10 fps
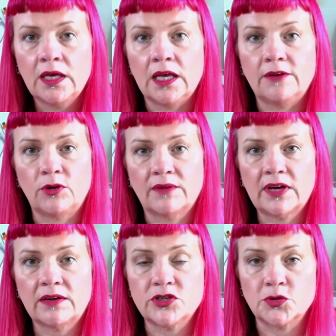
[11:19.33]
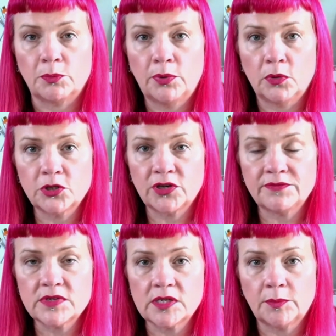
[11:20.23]
If you ever have to do a portrait
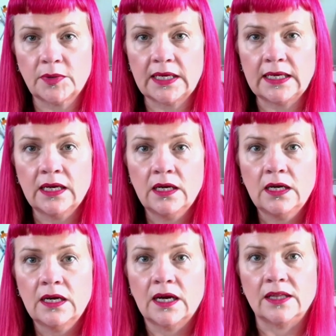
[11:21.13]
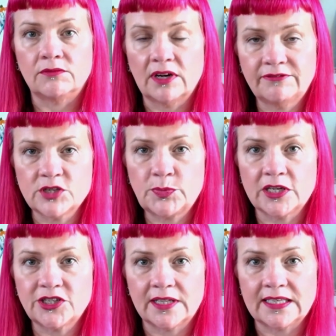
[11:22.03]
for somebody and the reference
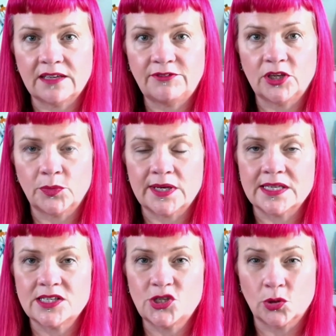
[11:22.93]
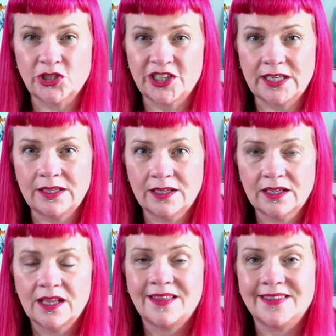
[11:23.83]
picture they give you is dodgy,
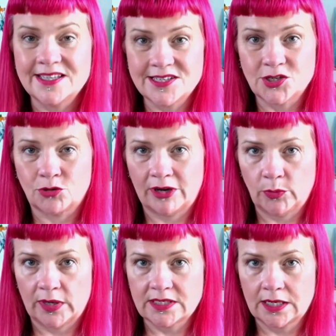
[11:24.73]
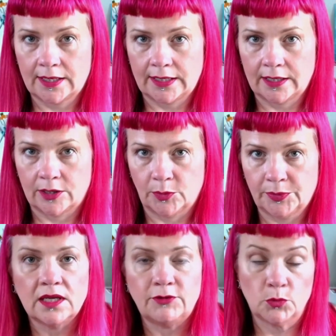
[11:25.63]
this is a great way to clean it up.
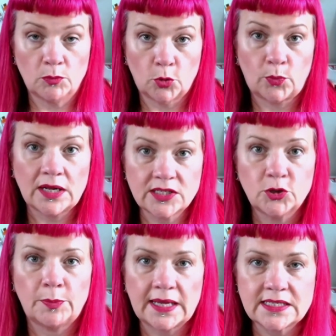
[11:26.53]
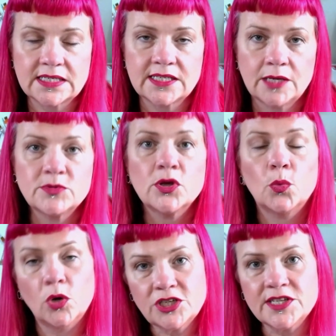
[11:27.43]
If you want more practical painting tips,
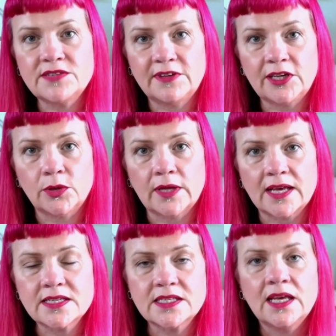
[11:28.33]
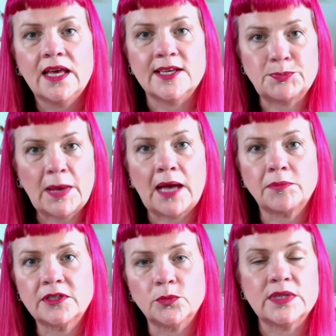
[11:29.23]
watch this video next. It's
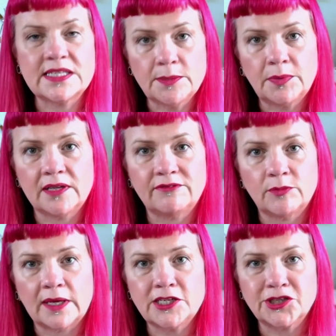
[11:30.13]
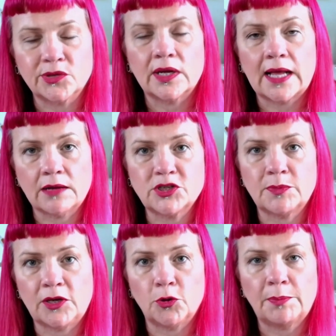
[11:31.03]
packed with simple information on how to
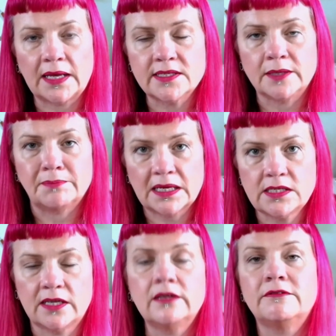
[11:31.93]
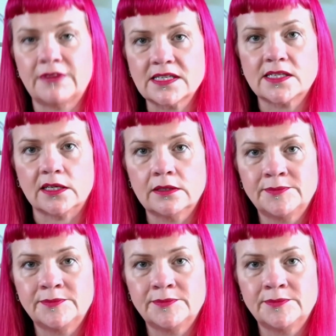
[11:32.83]
make your painting better, faster.